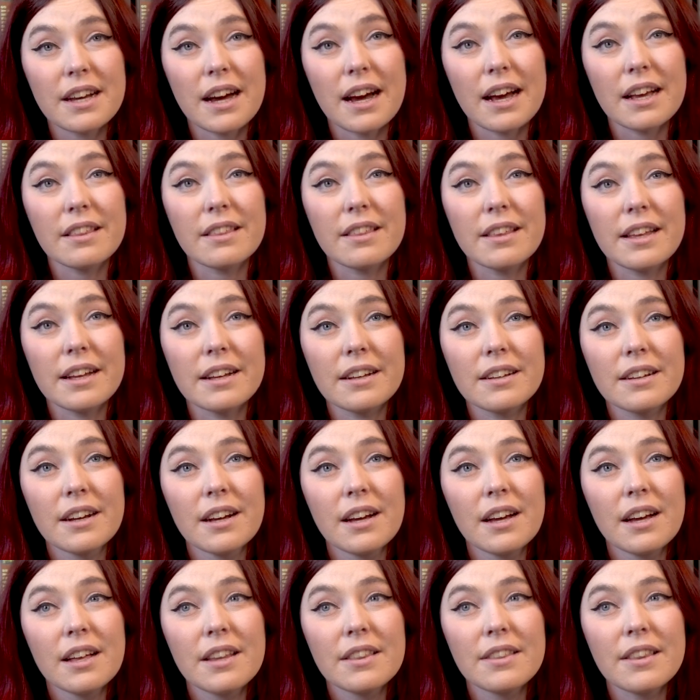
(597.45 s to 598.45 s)
I think
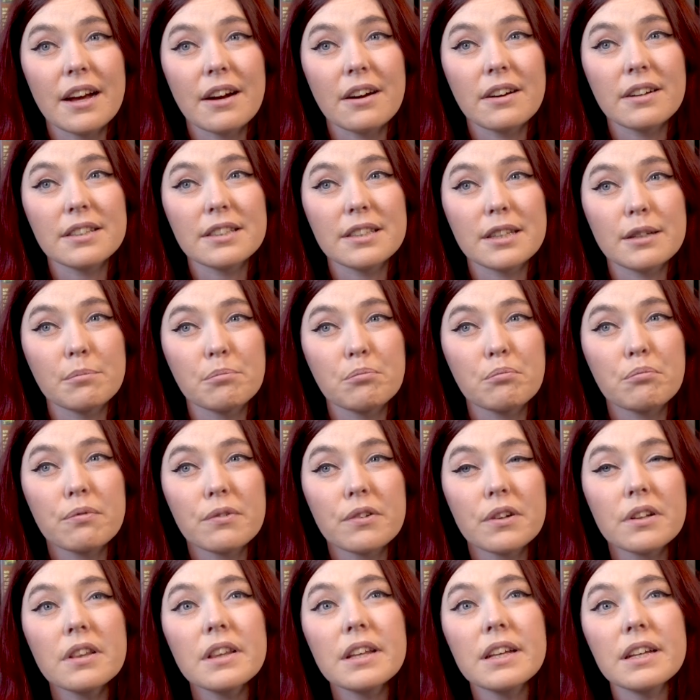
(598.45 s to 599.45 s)
There are some
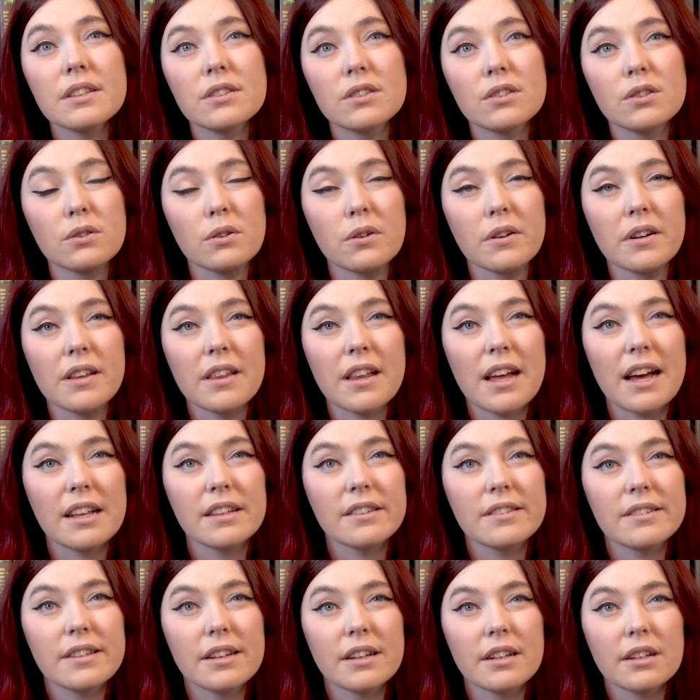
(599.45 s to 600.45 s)
brilliant
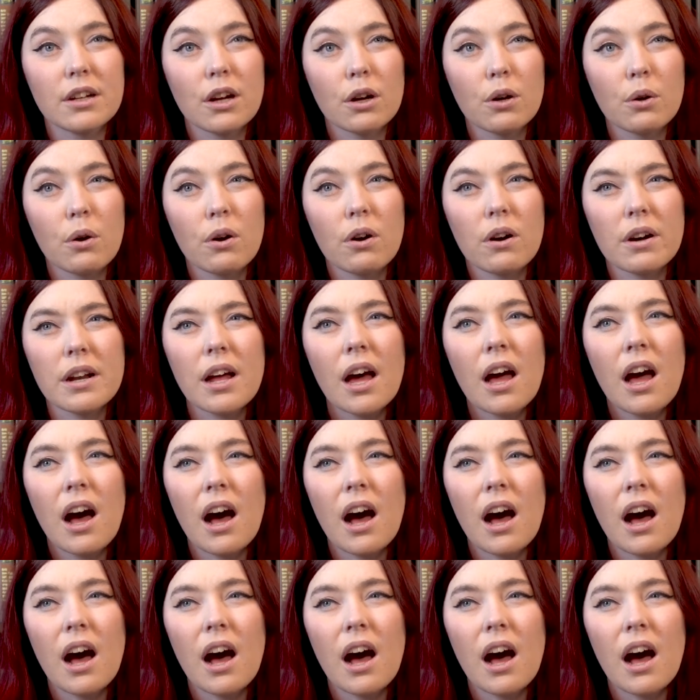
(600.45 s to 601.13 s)
storylines that go on.